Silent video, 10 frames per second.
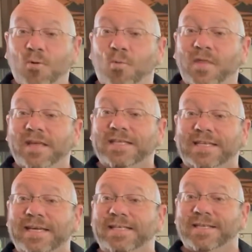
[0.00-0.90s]
When this
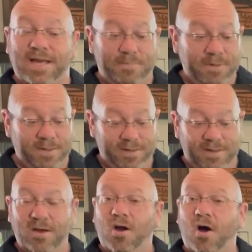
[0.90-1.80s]
heats up,
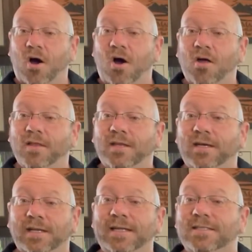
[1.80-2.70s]
all the
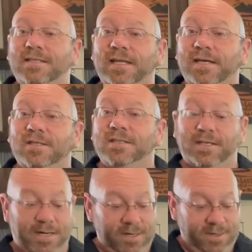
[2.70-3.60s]
little insulators in
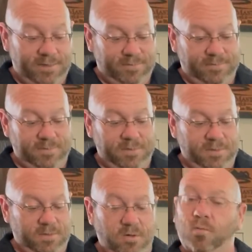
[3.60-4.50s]
there,
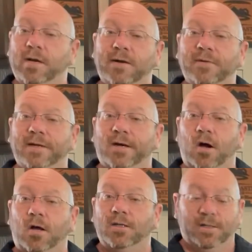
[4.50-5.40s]
or whatever they're
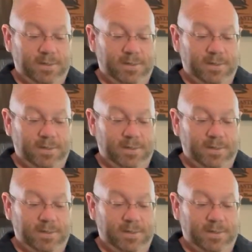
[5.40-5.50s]
called,